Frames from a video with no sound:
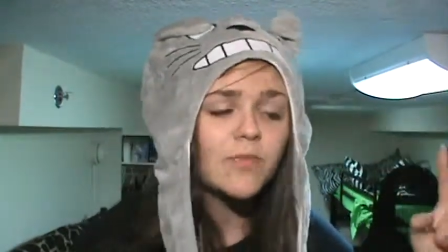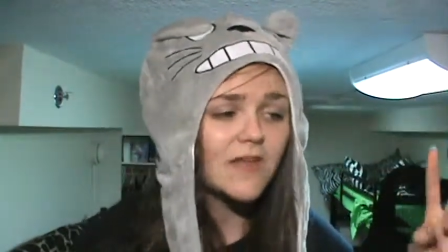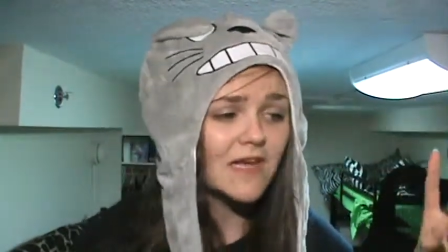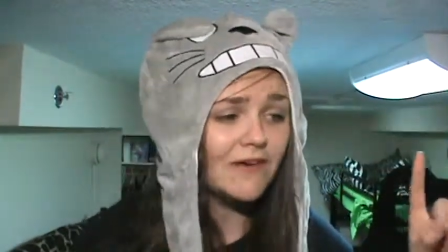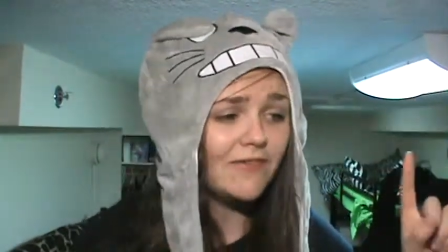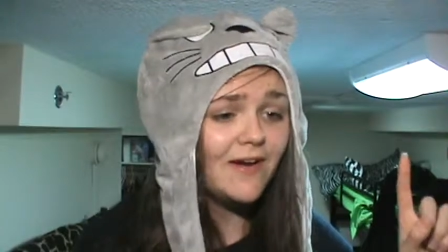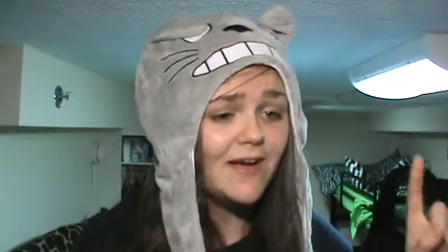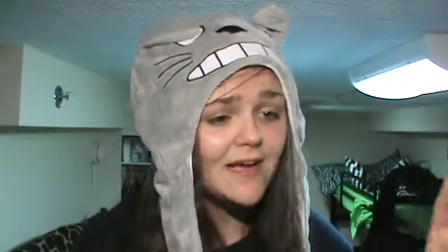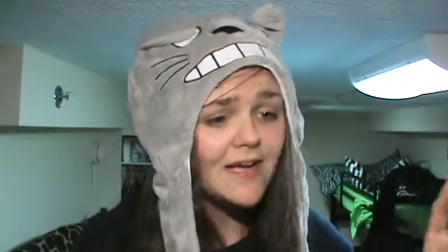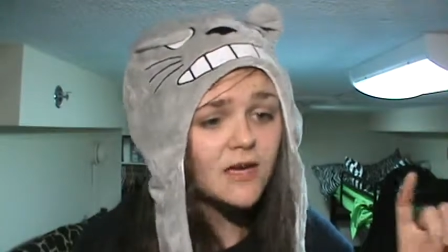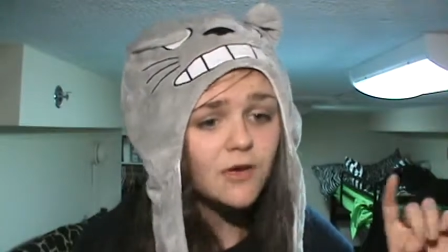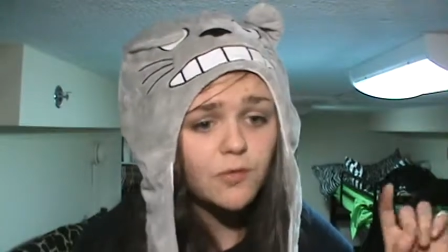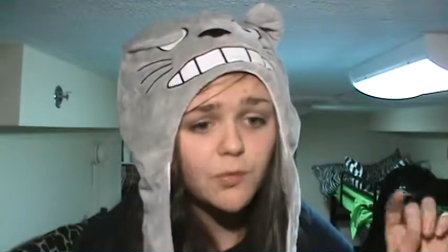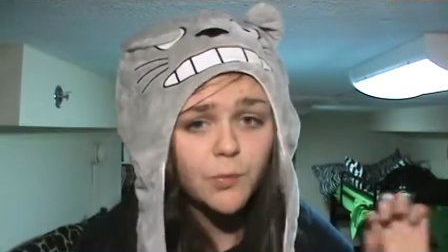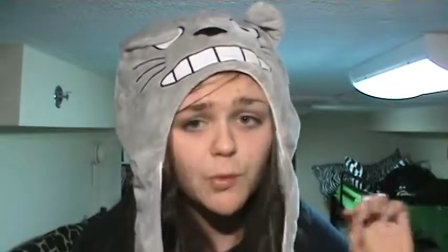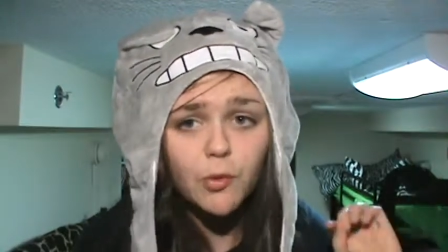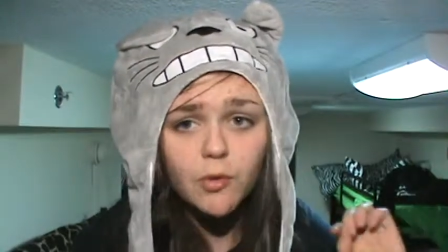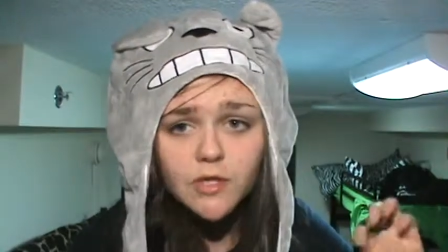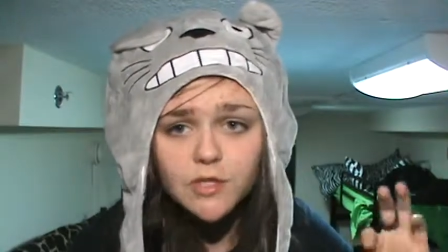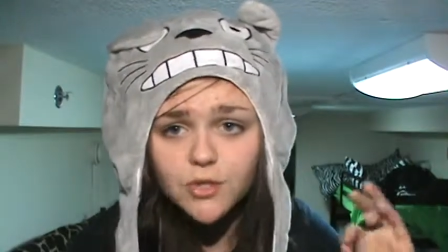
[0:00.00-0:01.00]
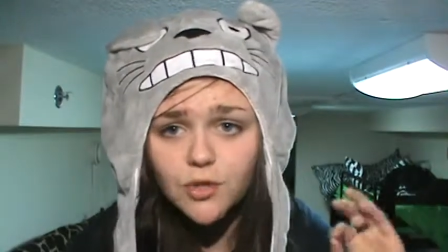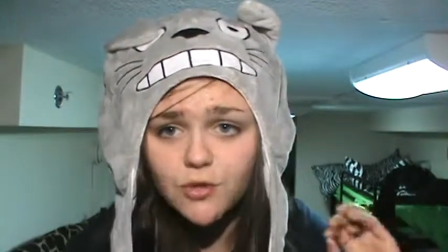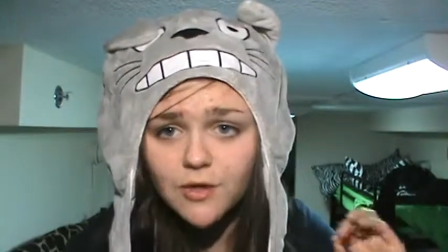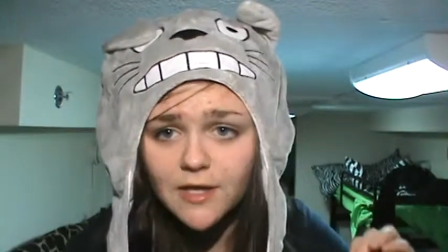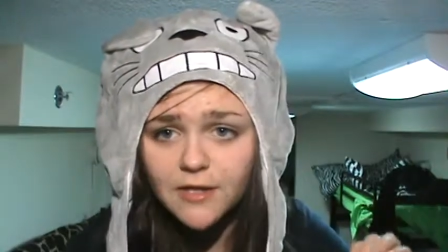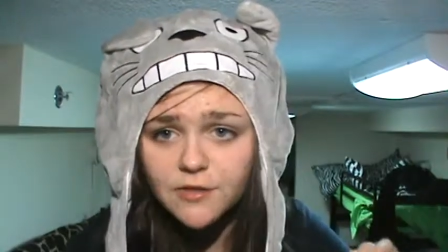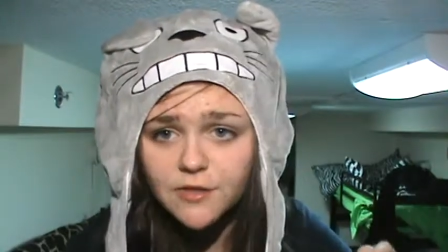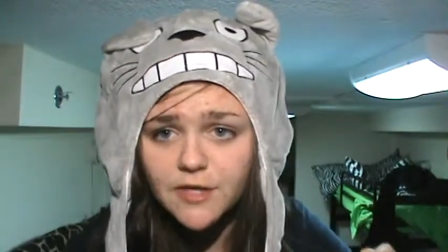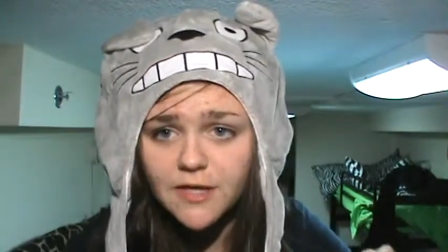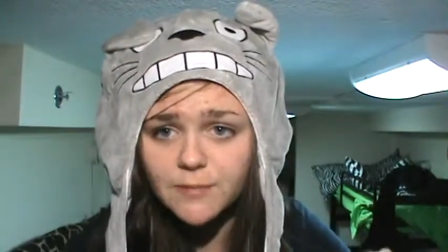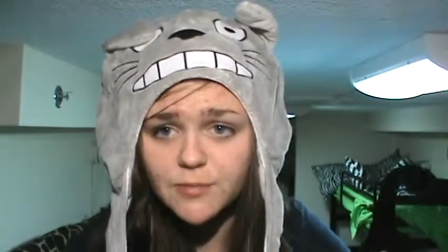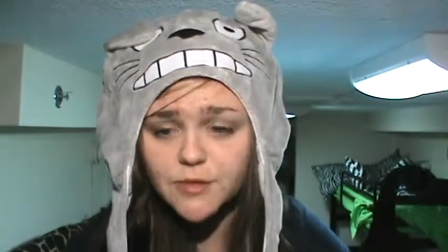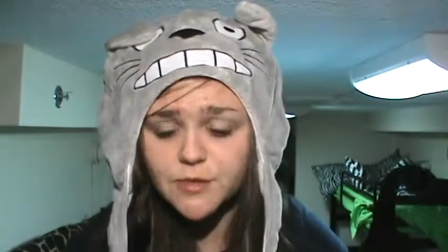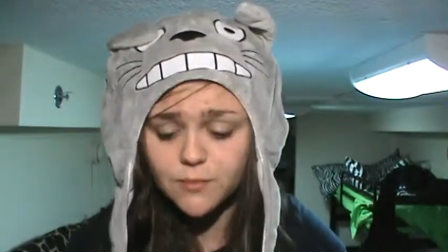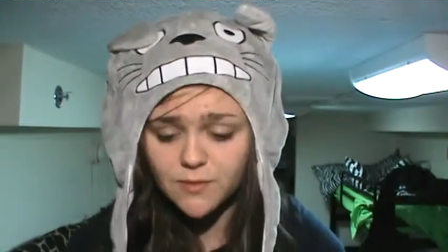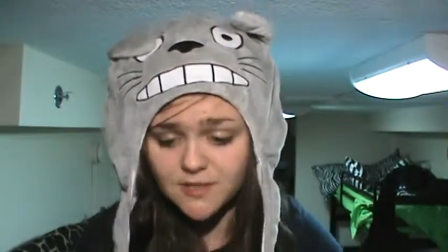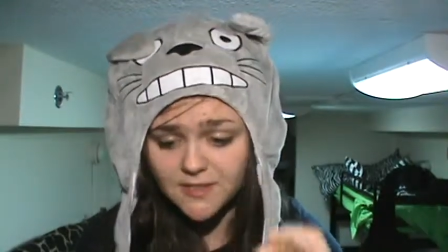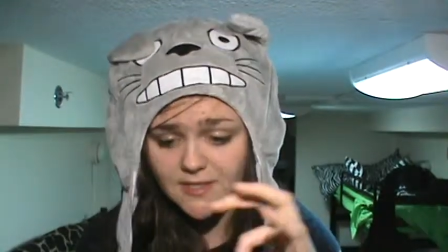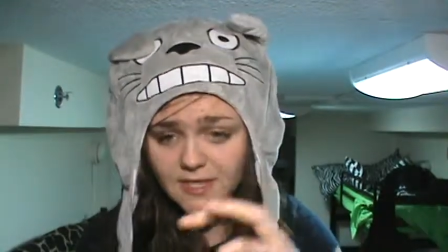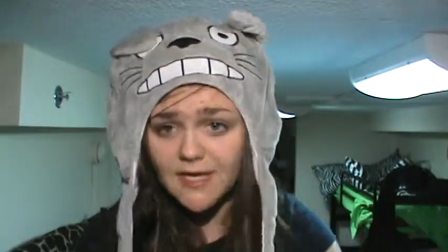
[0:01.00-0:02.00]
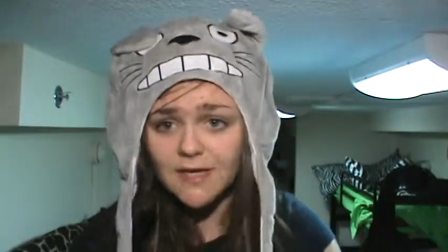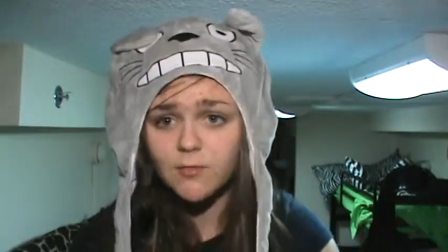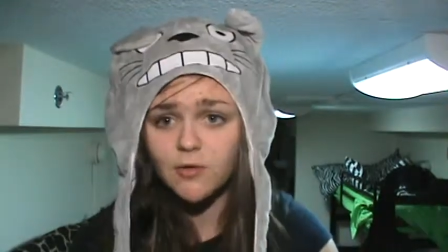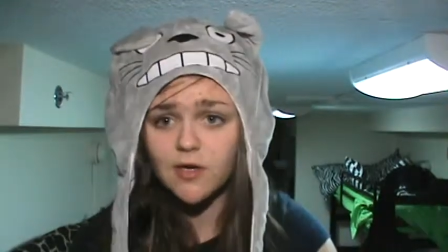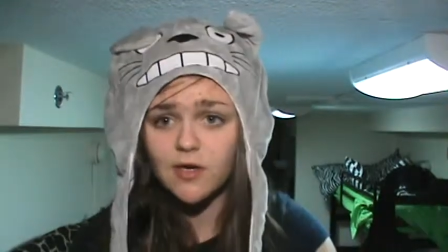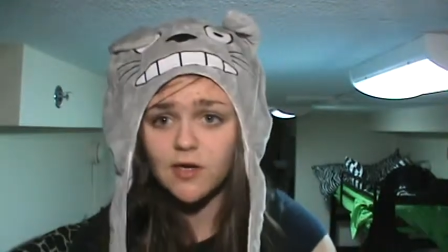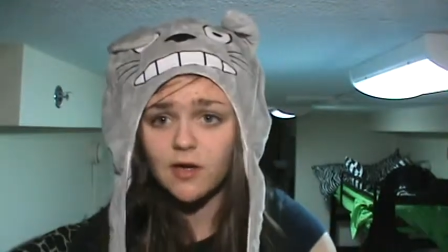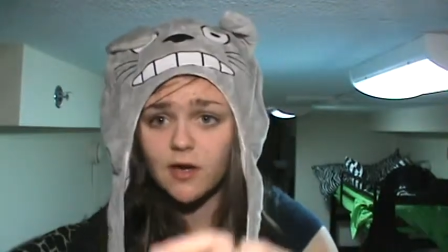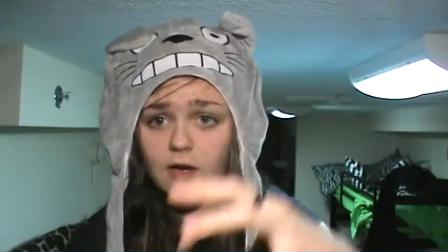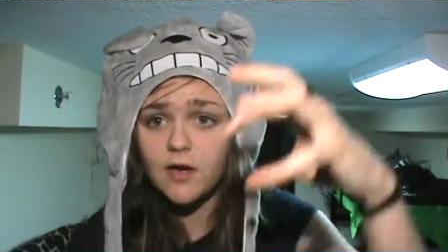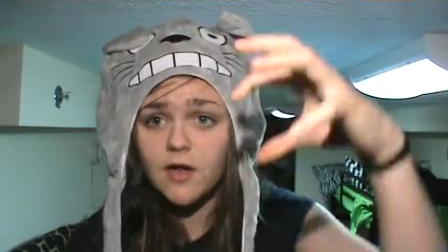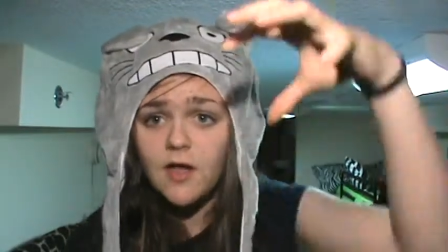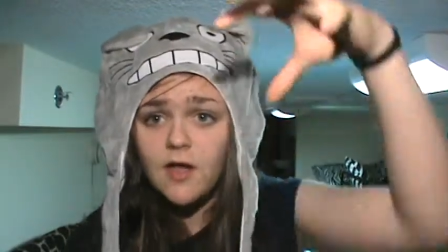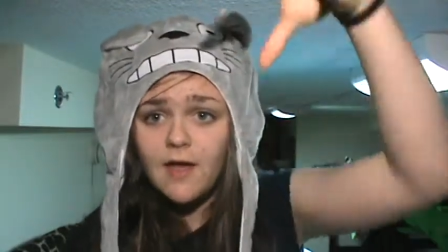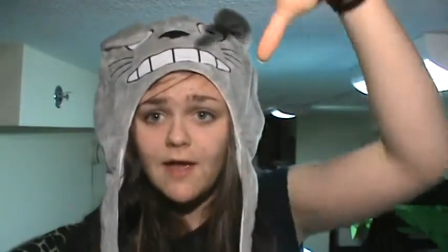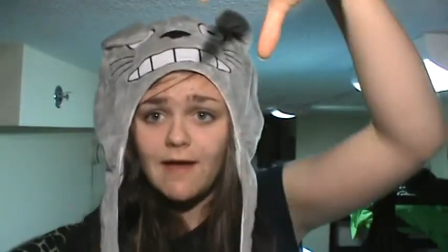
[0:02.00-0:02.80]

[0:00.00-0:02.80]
If I had a remote control helicopter with a camera on it